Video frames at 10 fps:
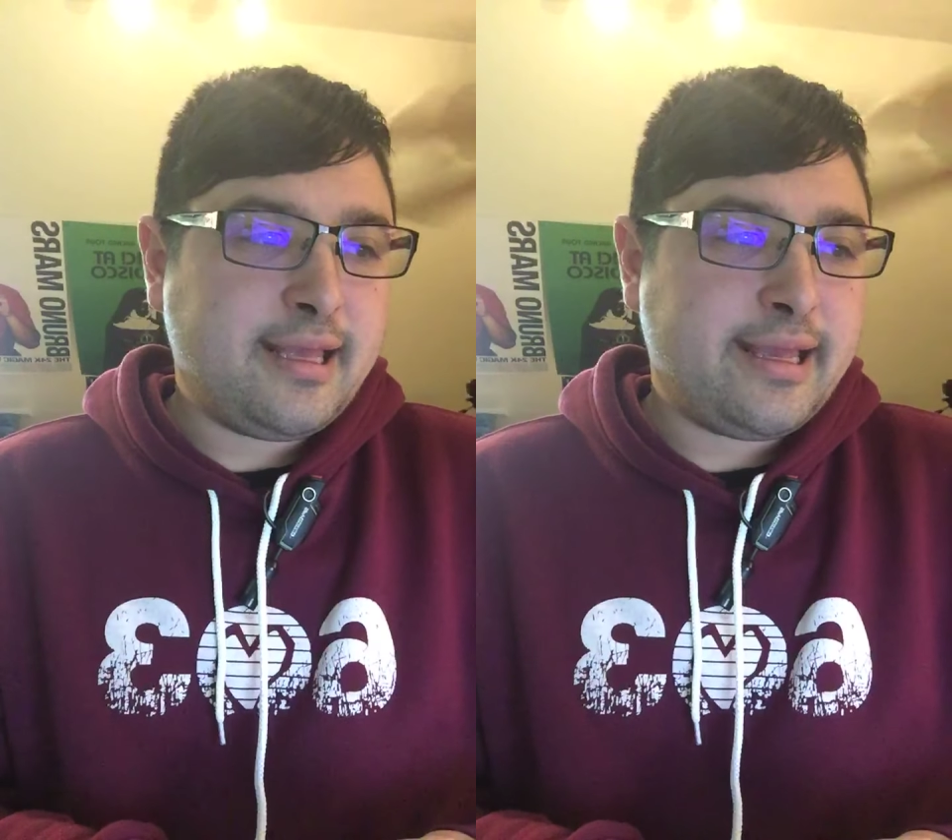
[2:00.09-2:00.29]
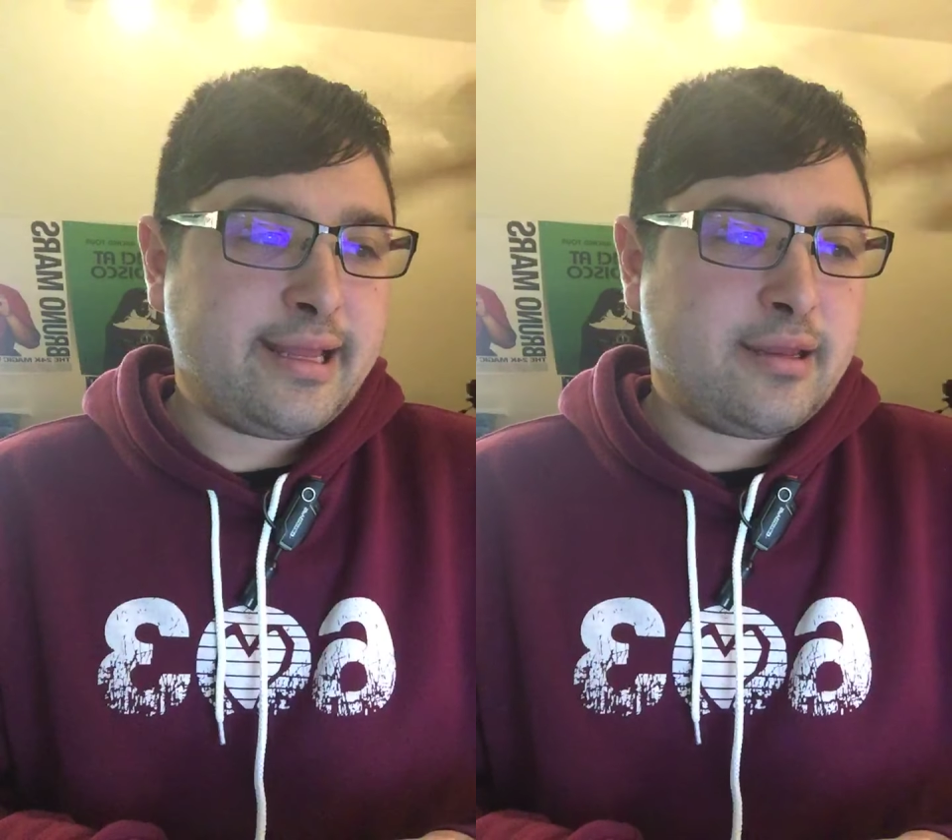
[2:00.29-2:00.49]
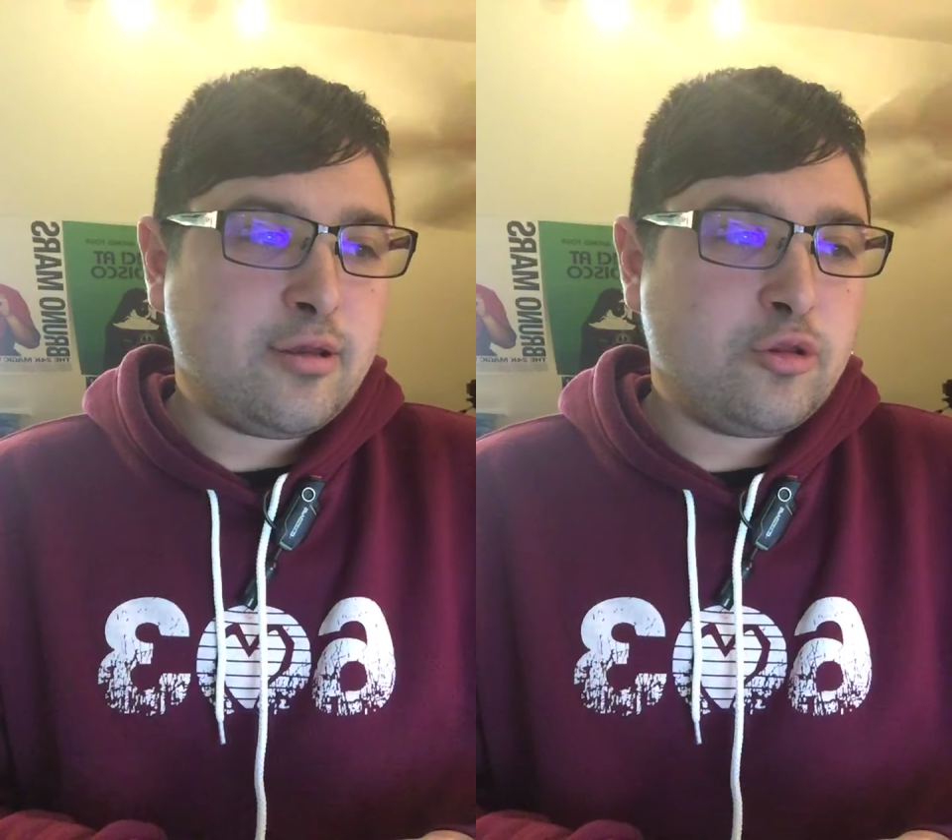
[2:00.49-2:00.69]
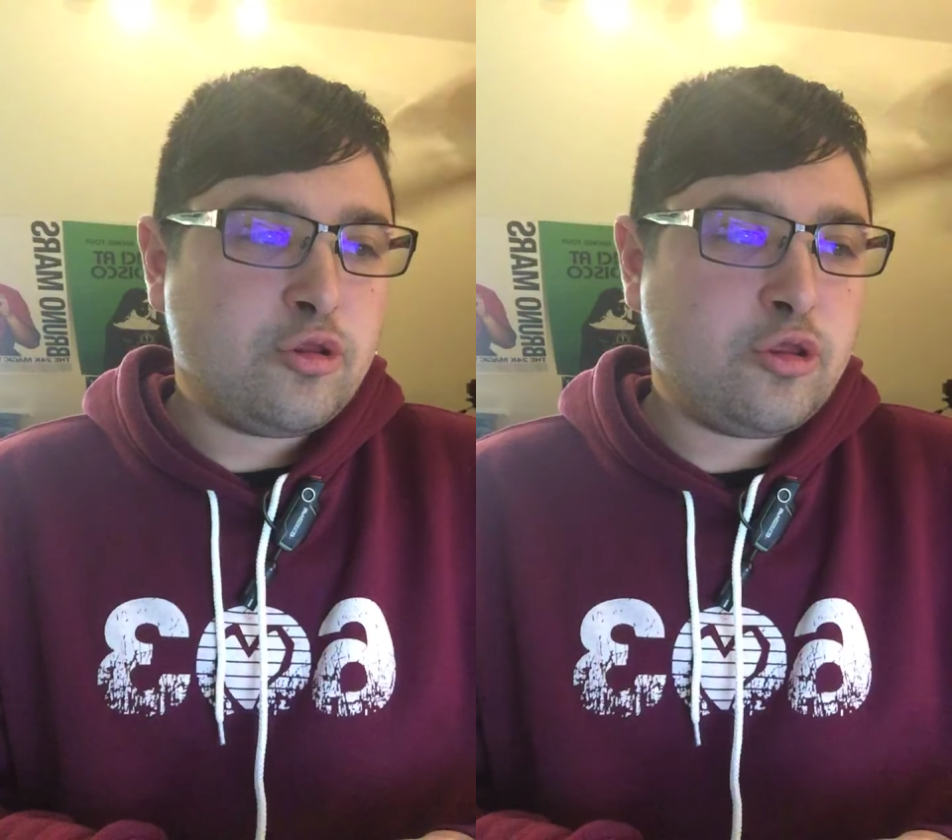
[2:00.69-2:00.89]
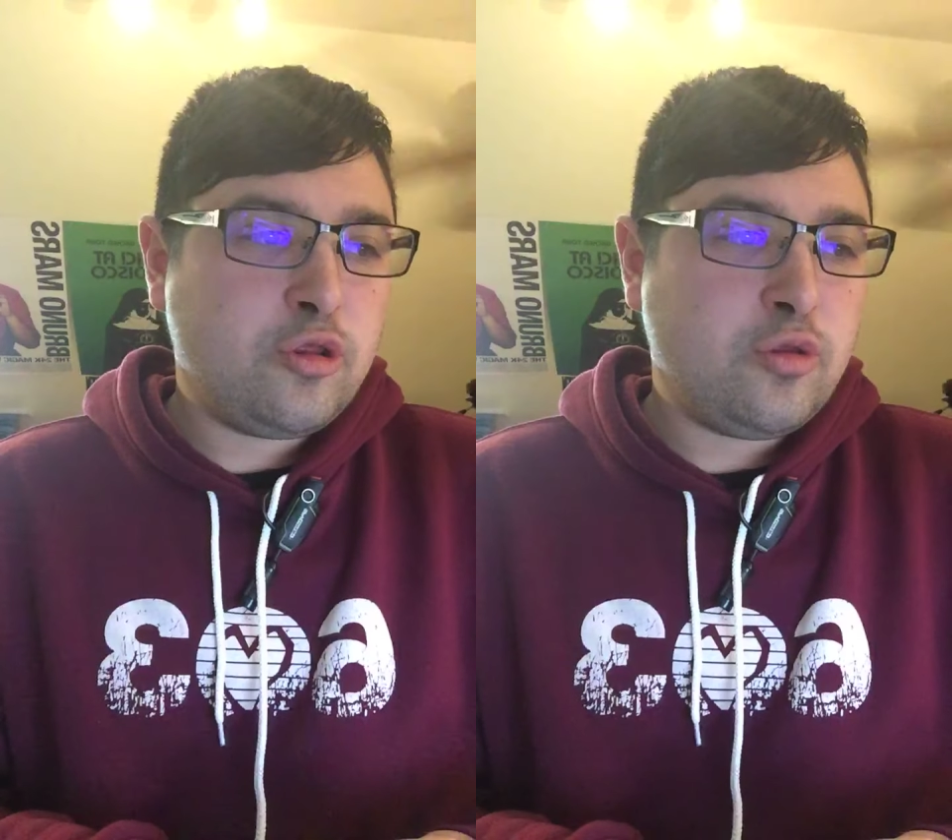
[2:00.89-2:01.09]
and
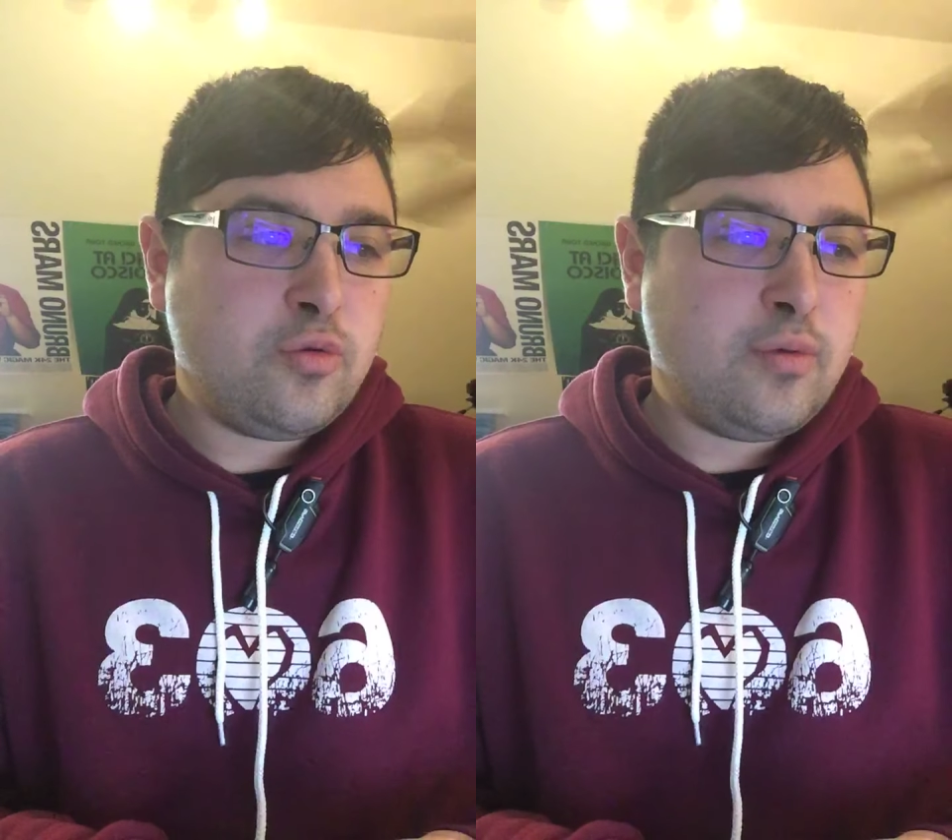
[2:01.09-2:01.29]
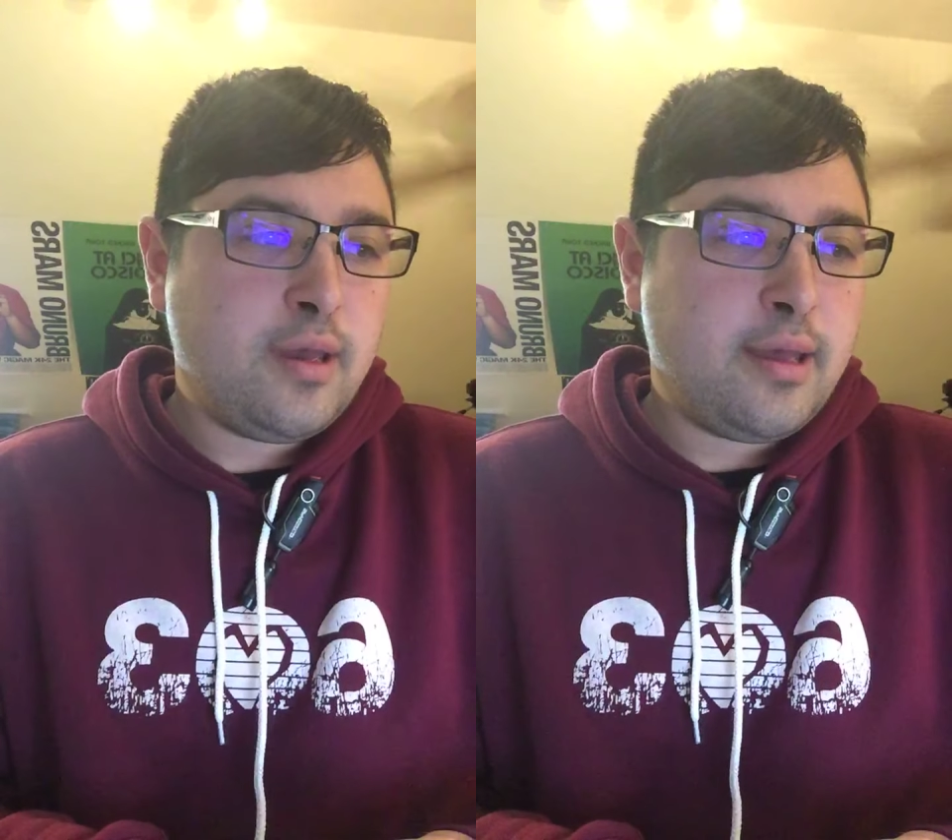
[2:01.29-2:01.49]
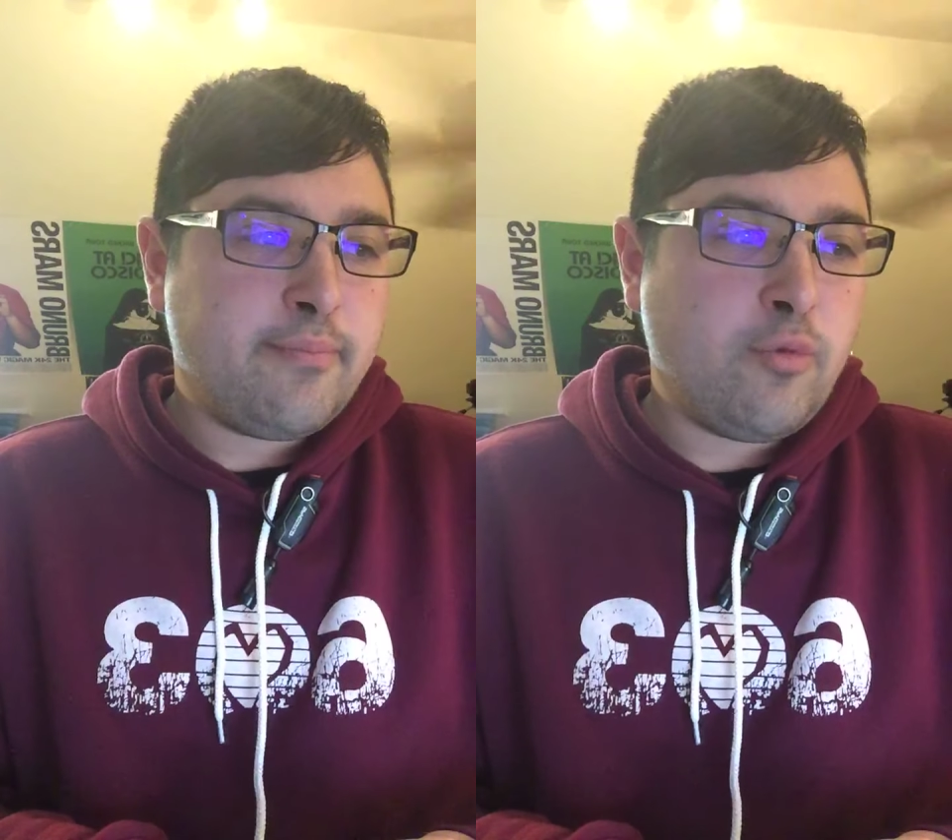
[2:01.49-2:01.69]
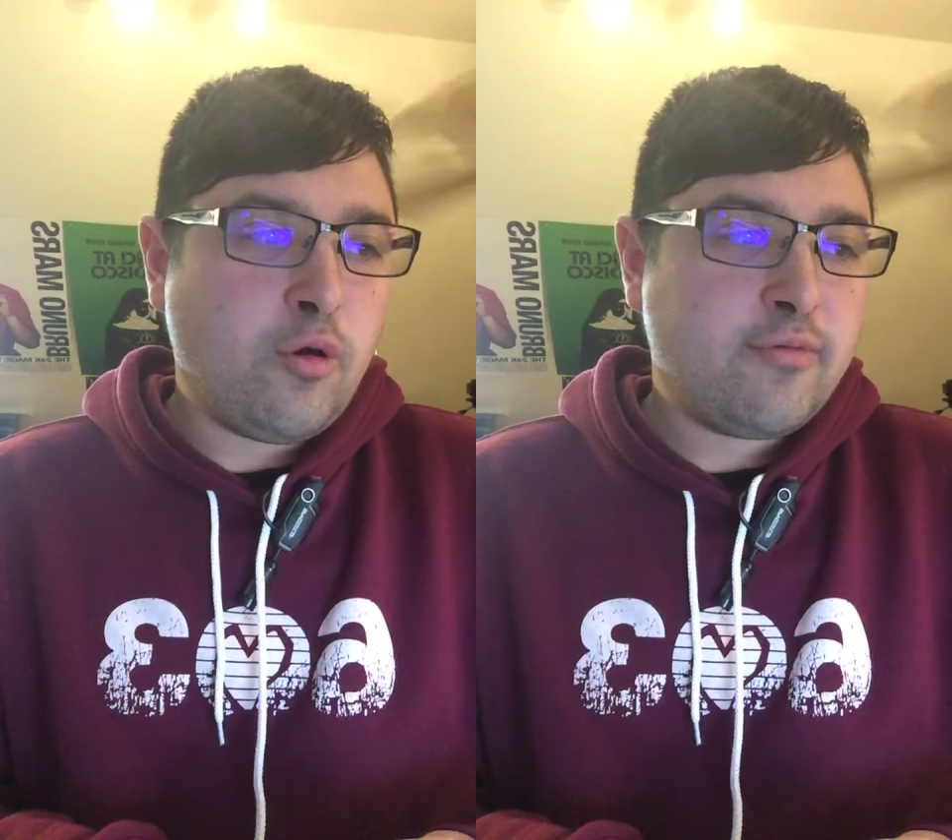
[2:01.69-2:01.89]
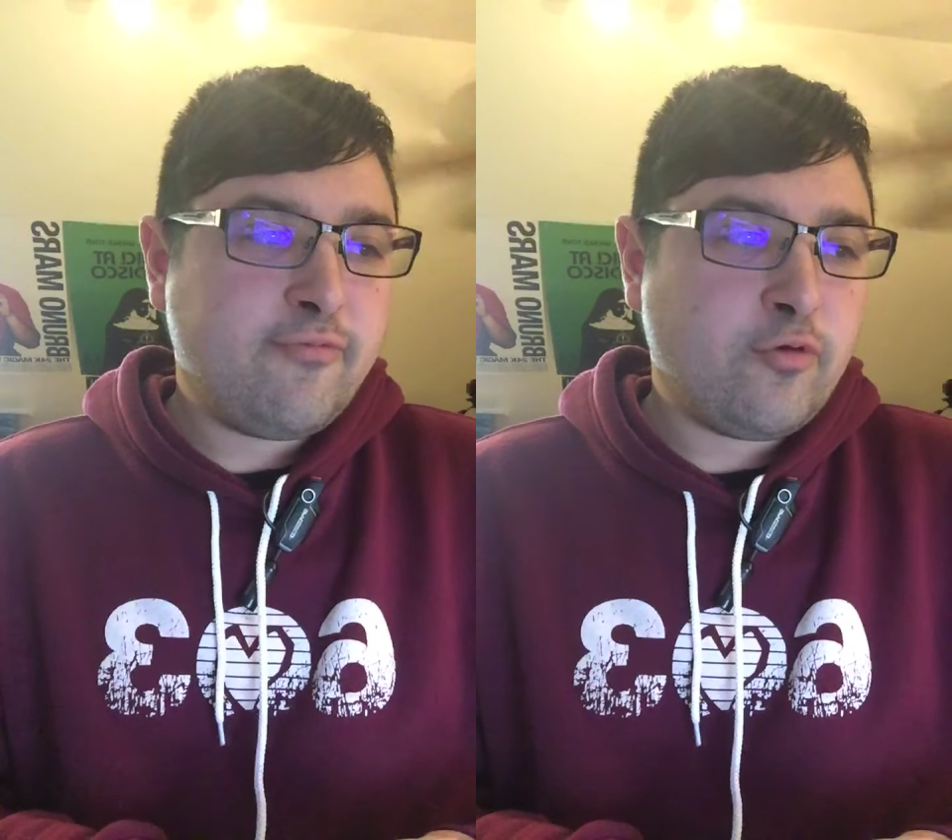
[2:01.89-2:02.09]
two
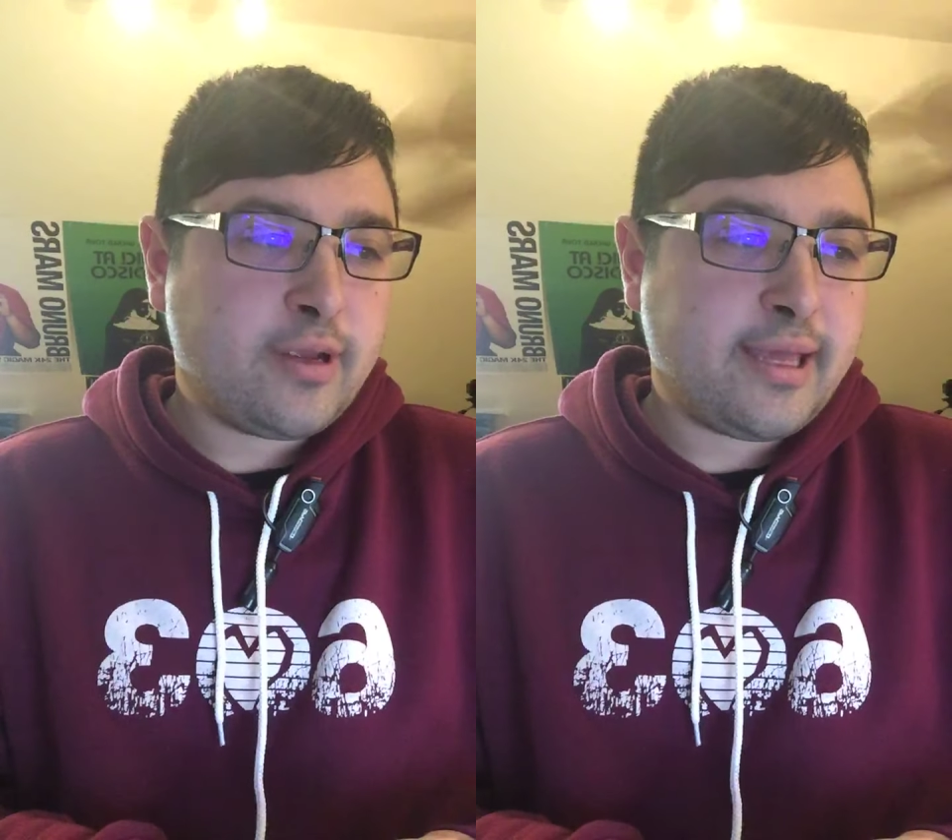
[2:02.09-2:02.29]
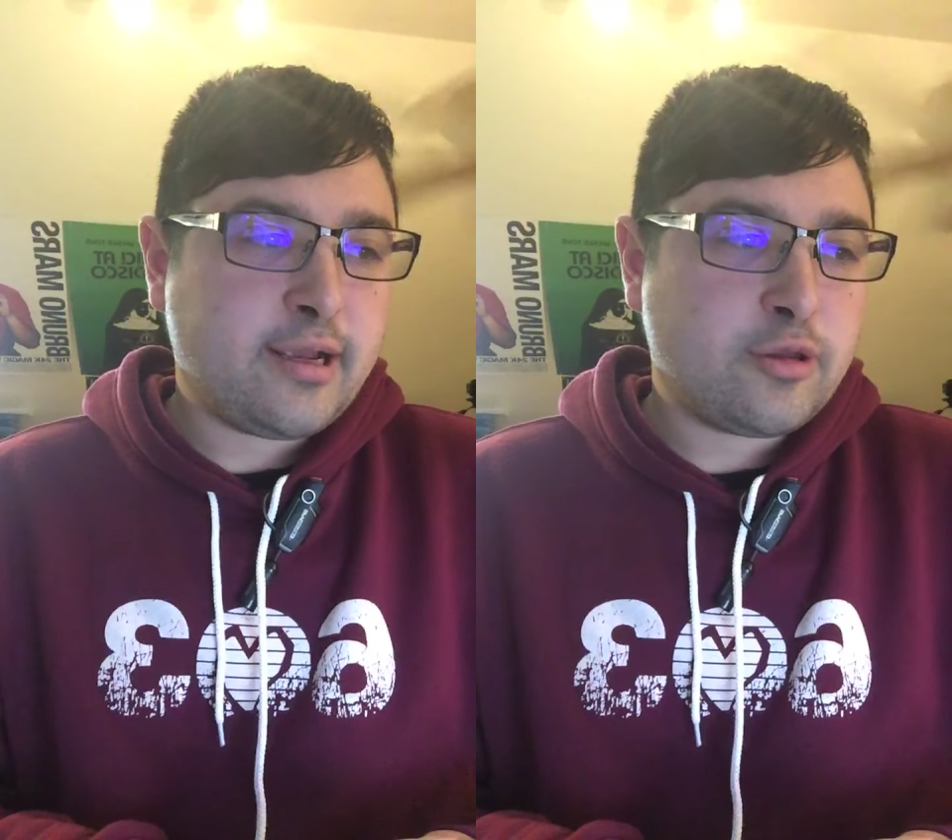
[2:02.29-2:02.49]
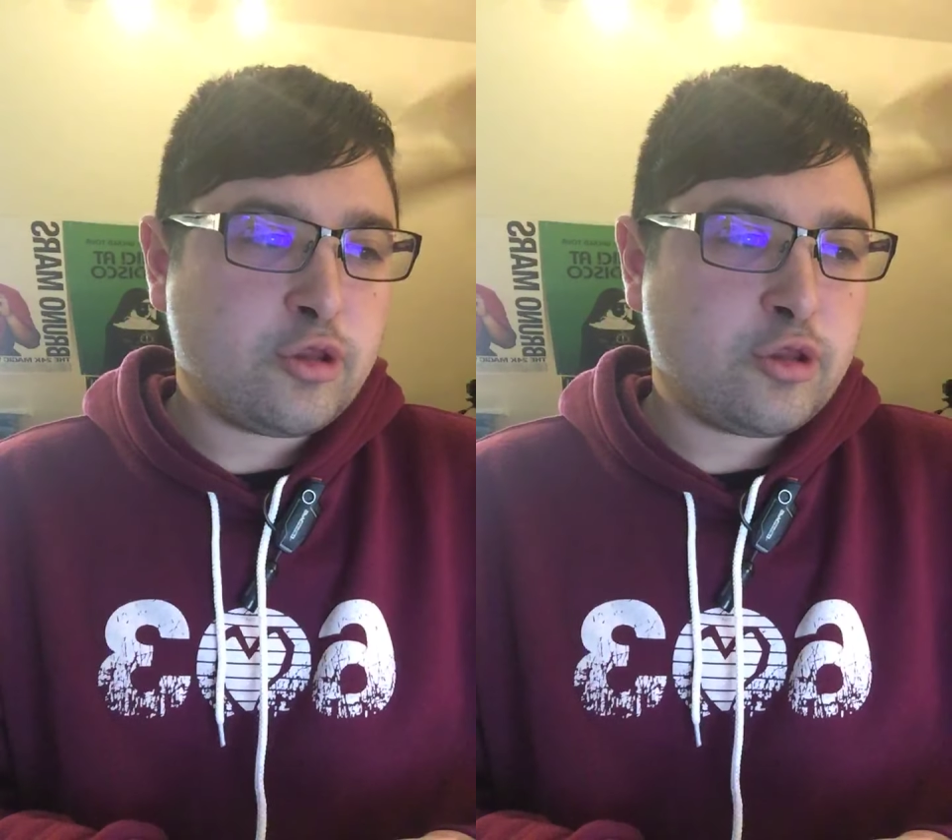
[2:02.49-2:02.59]
more four-year